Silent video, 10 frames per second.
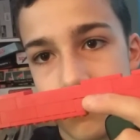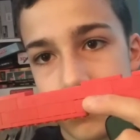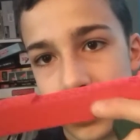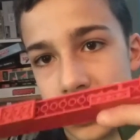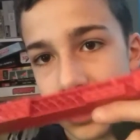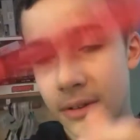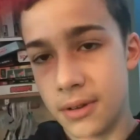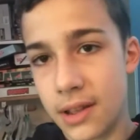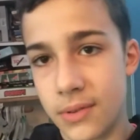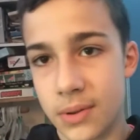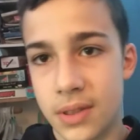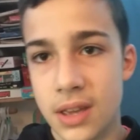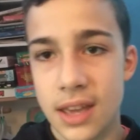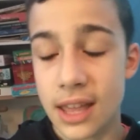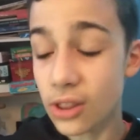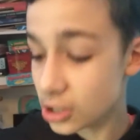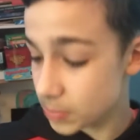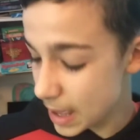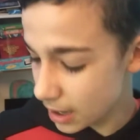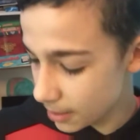But, you know, whatever. It looks
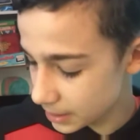better,